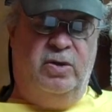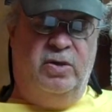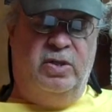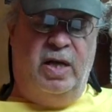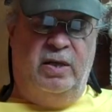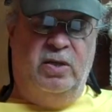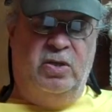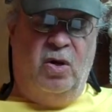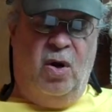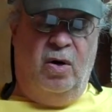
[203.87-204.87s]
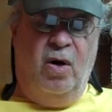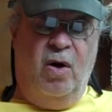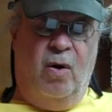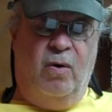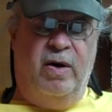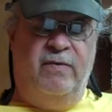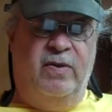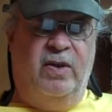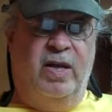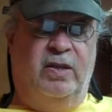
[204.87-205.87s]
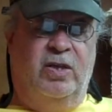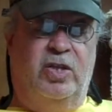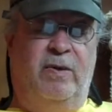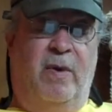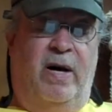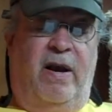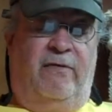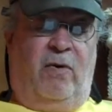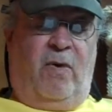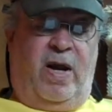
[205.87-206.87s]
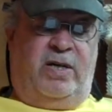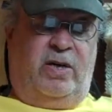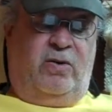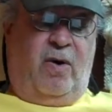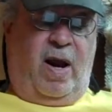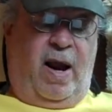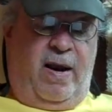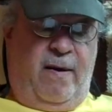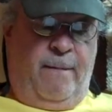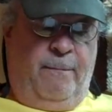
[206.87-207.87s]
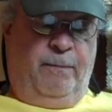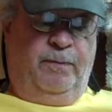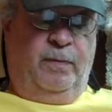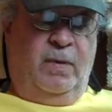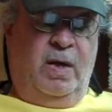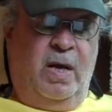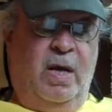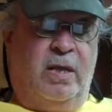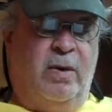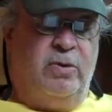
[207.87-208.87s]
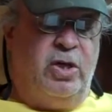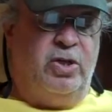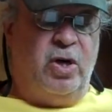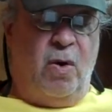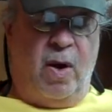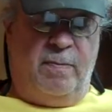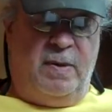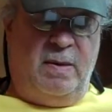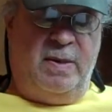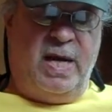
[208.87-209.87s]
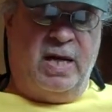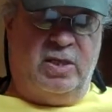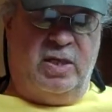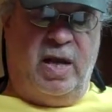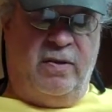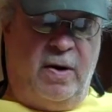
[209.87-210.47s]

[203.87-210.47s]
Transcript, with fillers: to sing the song or even think that she might have the right to try. There was a show on PBS the